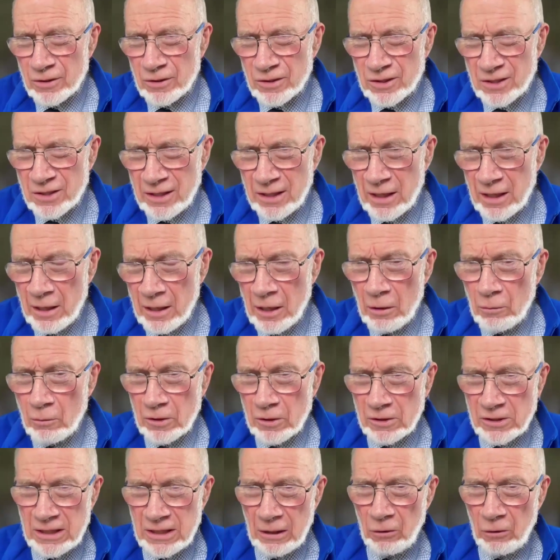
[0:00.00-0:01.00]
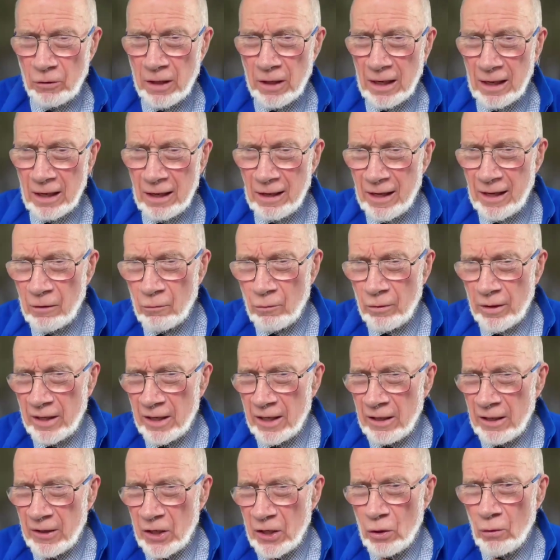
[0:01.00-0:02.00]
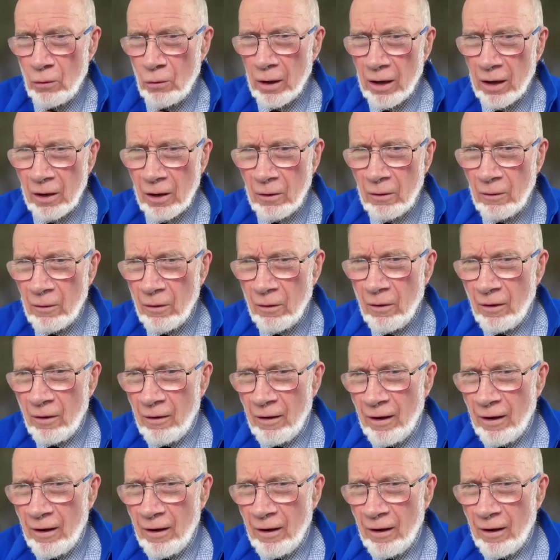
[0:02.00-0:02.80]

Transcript: "What's it looking like where you are?